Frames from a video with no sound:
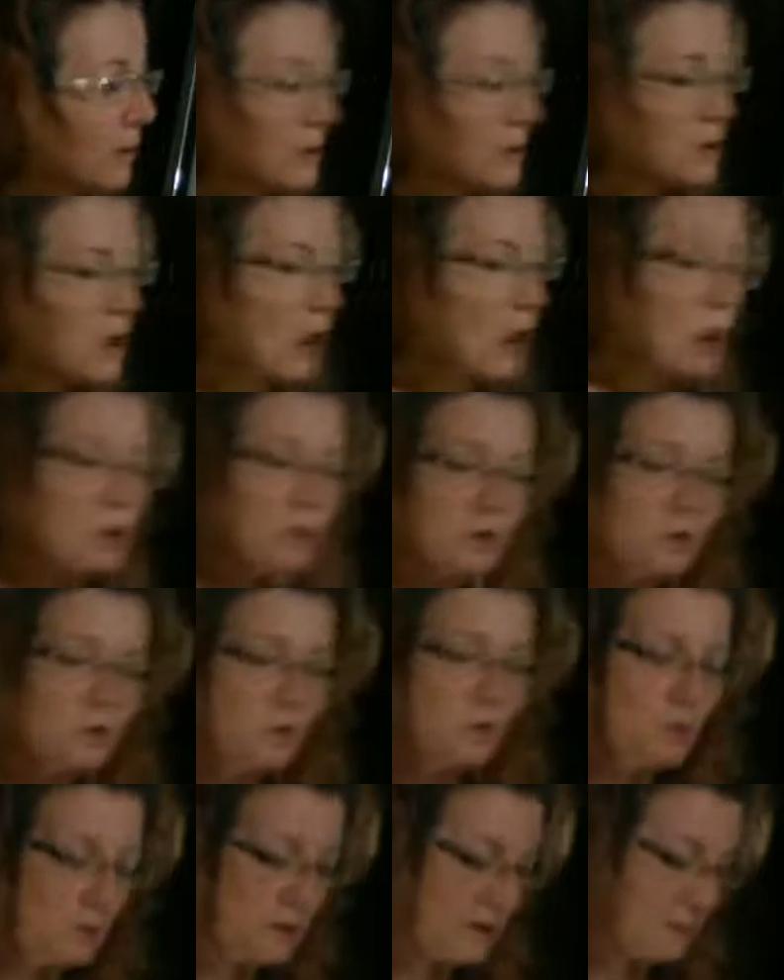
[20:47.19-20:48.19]
There's
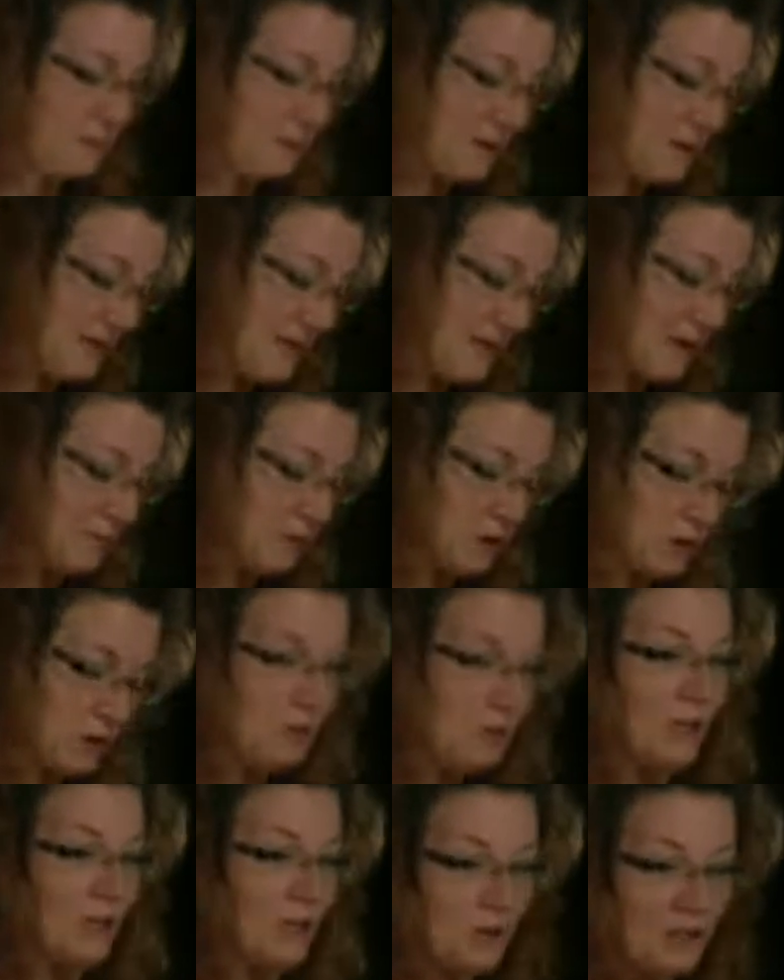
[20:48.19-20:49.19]
also a PDF too
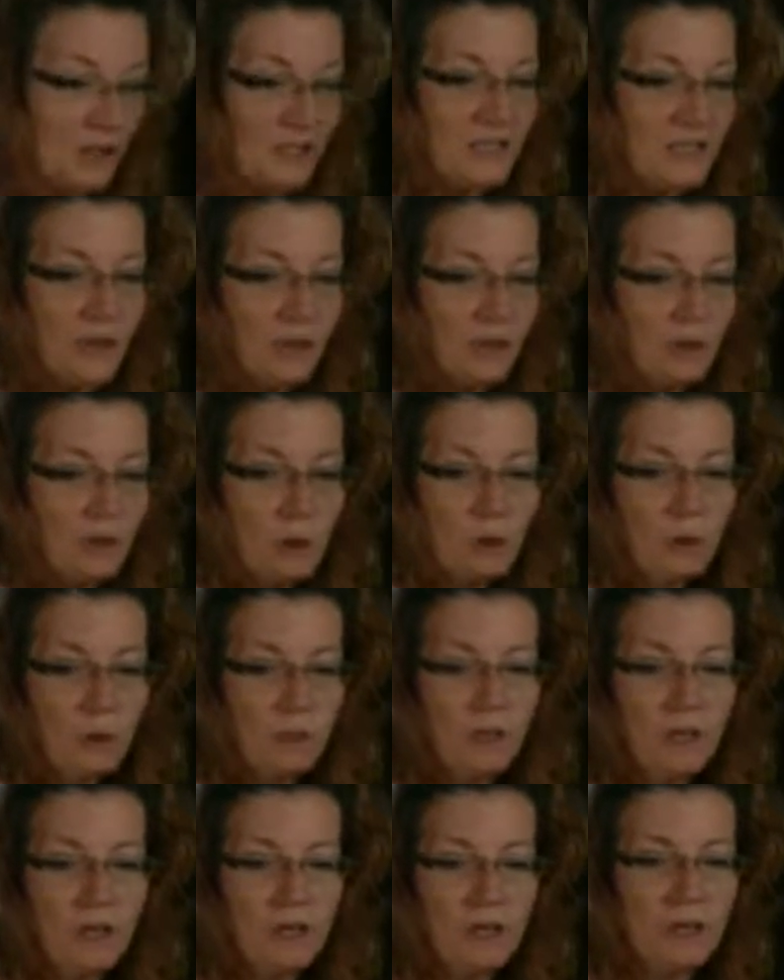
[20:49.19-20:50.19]
that you can download
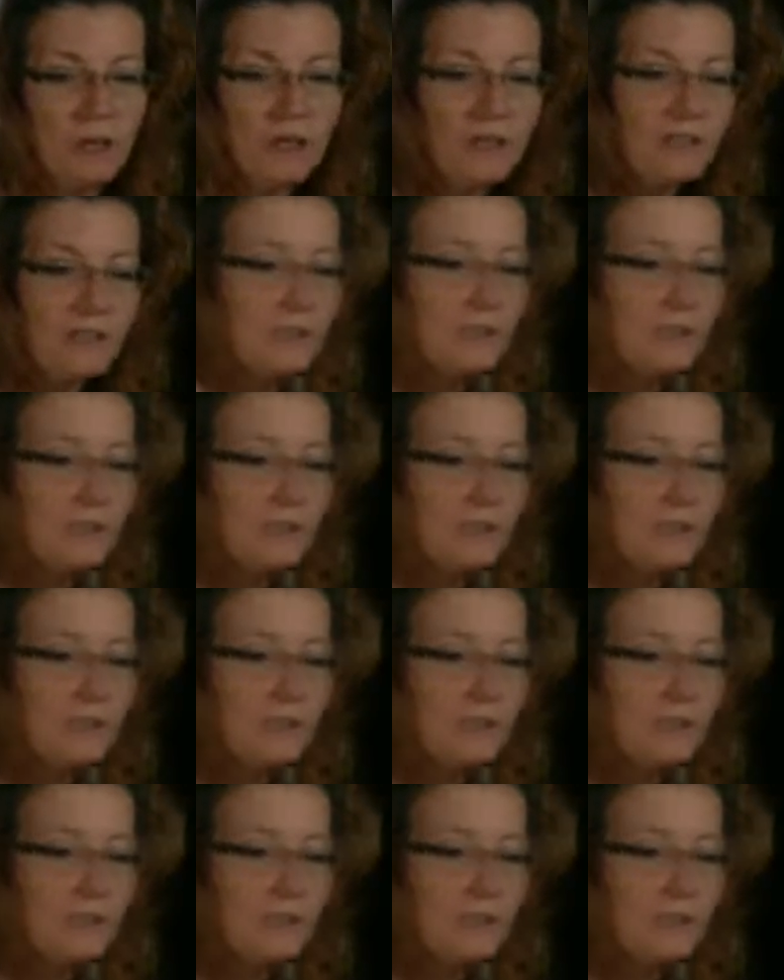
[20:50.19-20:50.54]
on the